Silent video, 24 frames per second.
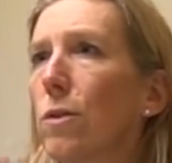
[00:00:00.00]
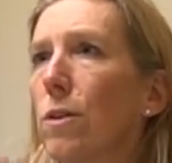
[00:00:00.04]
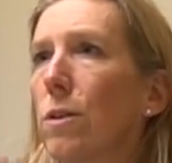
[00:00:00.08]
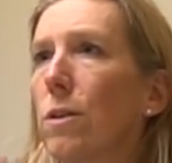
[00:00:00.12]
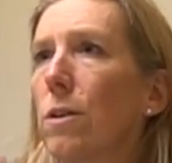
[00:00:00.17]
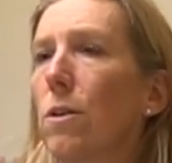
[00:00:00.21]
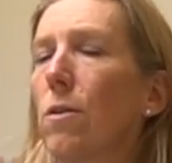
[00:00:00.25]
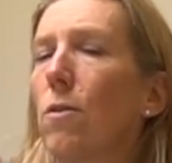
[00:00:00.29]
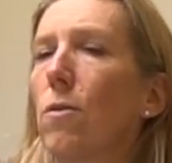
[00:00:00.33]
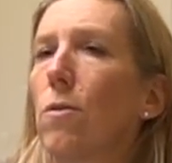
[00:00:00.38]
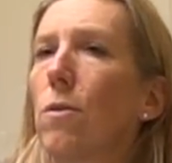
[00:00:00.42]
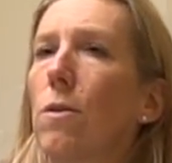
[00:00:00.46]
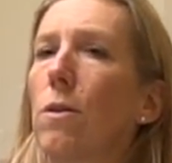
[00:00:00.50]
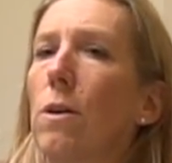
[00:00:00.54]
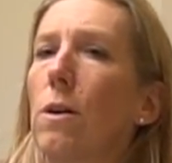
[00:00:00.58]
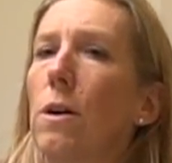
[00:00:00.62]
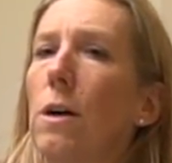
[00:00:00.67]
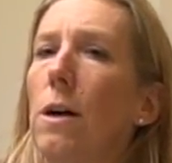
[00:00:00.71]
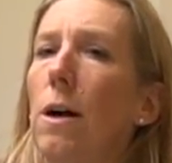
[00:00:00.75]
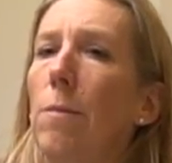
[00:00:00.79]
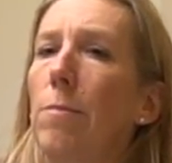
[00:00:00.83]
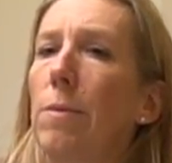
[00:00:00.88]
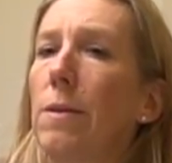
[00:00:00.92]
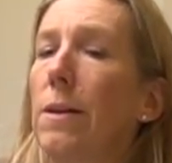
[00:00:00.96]

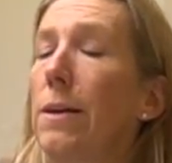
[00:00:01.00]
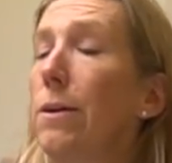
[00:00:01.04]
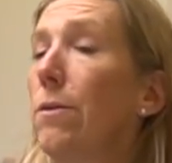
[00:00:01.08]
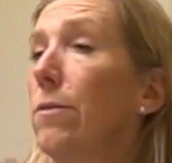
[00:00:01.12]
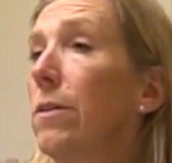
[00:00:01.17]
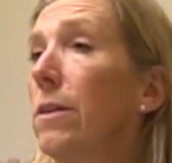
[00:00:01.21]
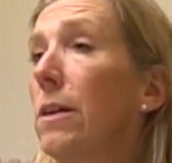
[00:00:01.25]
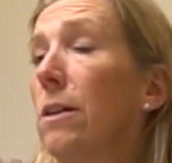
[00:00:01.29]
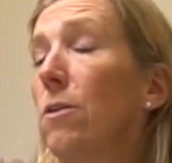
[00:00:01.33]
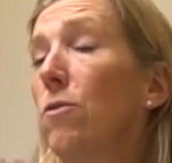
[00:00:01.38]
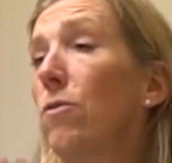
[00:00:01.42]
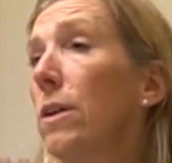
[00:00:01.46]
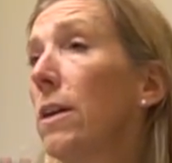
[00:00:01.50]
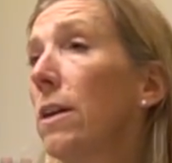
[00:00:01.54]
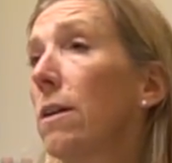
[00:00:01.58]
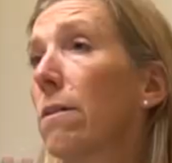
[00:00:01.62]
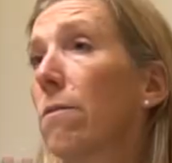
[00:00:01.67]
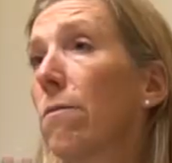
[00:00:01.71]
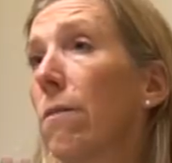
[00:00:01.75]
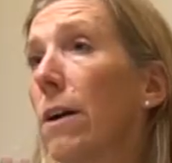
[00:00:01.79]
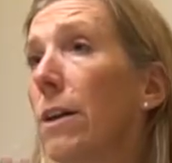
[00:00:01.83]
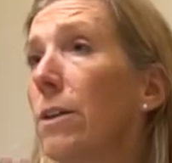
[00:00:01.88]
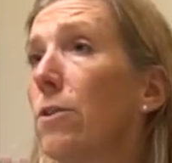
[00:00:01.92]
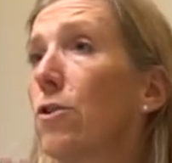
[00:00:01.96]
or Apaleo, they're
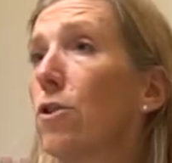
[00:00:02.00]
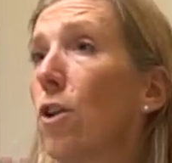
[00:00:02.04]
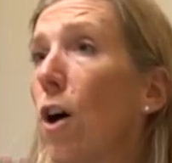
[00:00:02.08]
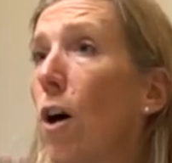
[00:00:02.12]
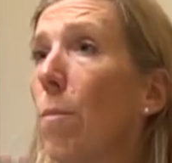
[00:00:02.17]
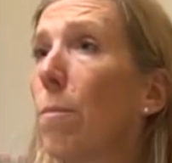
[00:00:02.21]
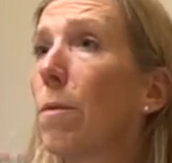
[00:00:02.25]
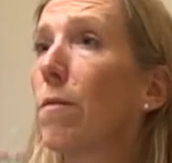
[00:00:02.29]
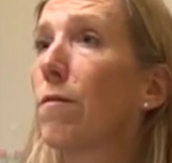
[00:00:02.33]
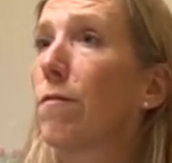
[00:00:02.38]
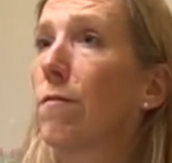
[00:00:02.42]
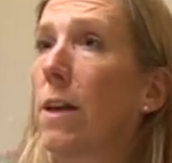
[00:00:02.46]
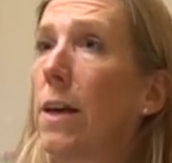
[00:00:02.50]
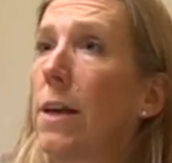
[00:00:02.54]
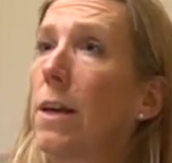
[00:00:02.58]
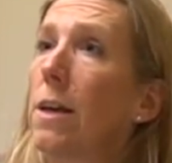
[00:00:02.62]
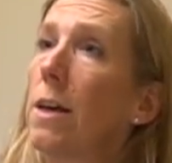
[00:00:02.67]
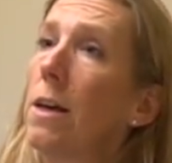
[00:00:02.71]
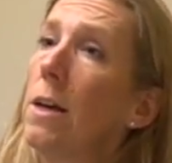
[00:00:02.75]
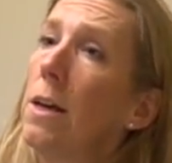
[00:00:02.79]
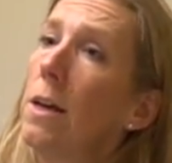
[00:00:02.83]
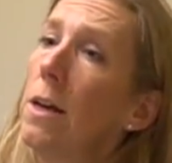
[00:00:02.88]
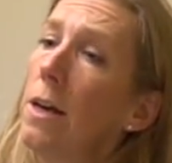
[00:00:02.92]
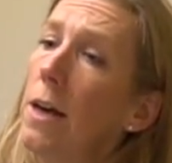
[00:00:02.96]
doing a great job of
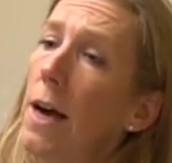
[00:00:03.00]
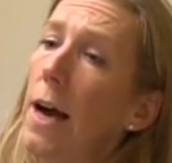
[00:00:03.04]
like